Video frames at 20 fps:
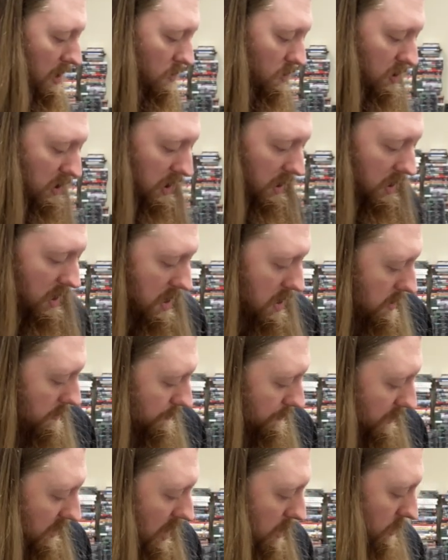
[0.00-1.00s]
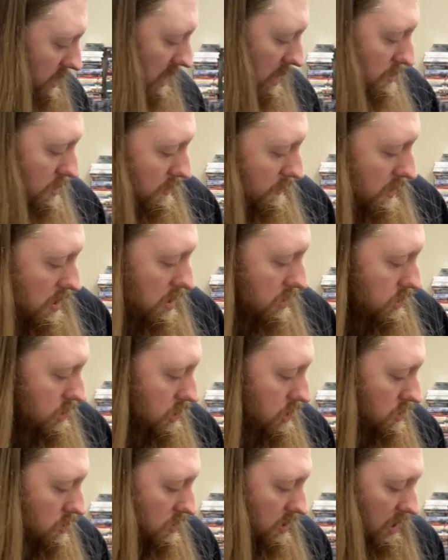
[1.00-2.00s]
once again. And we're gonna move on
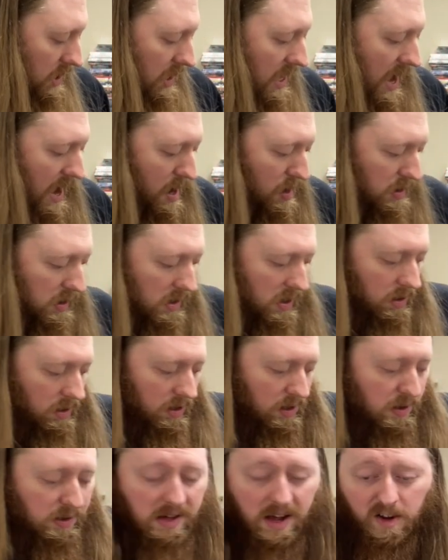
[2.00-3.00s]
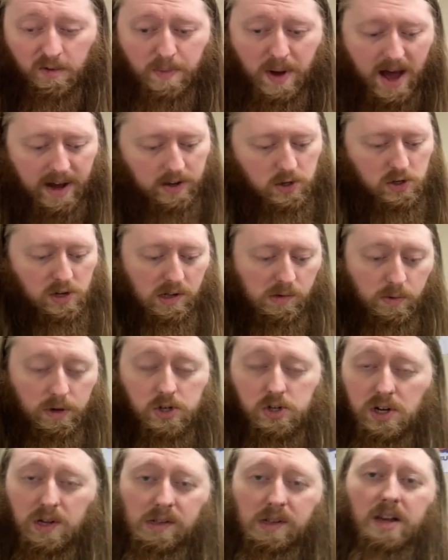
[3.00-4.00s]
to the last little set of packages,
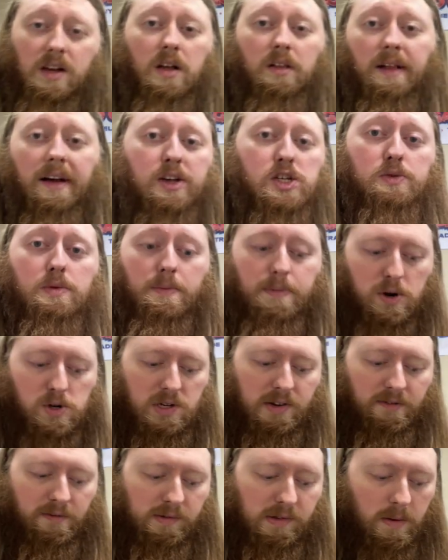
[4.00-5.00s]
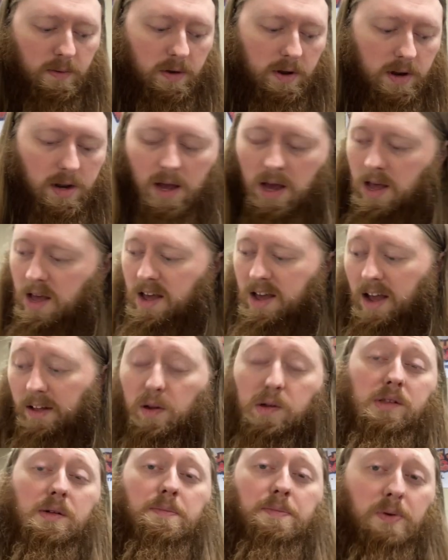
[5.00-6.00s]
which is a collection we purchased from someone, and
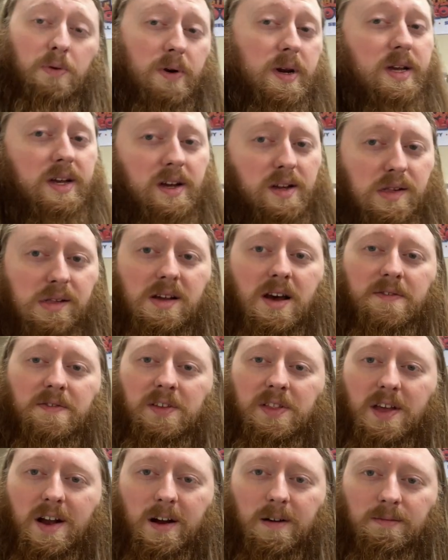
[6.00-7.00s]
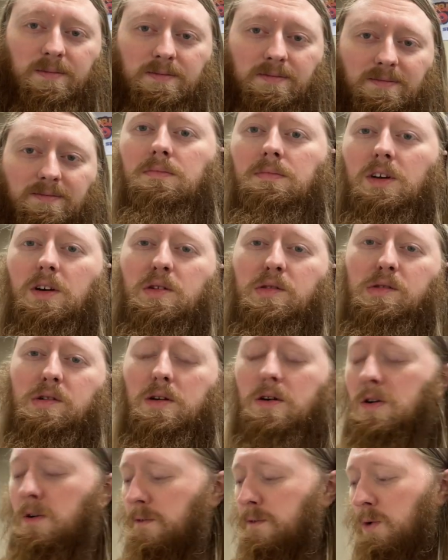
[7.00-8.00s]
there's some pretty good stuff in there.
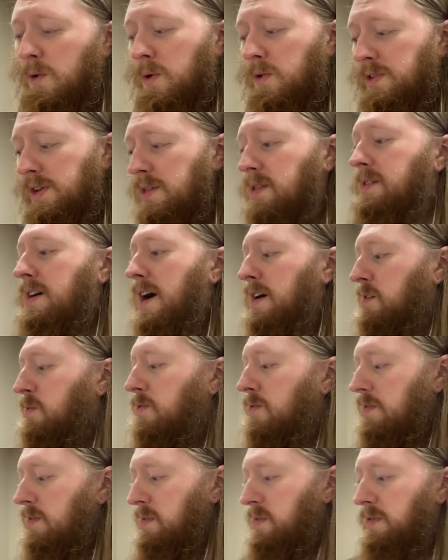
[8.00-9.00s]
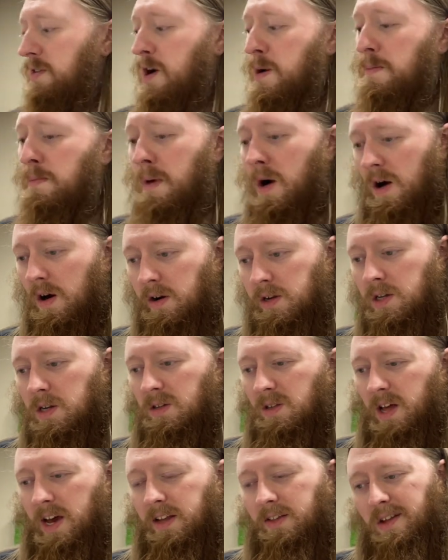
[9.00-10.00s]
So for these last ones, they're
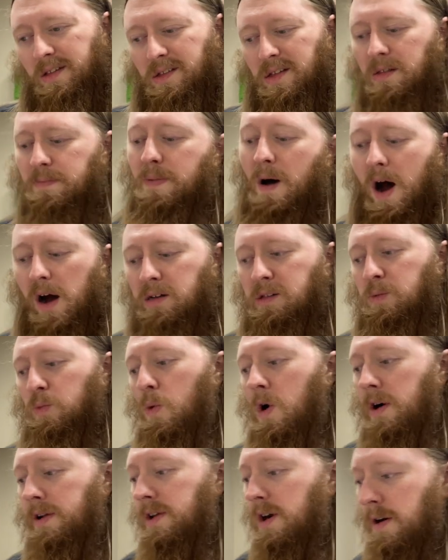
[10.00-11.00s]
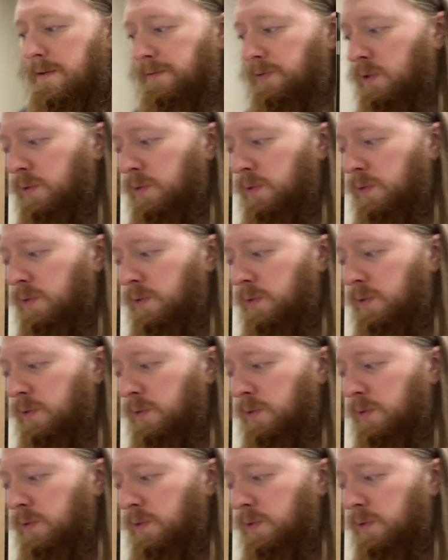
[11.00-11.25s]
marked like this is box one of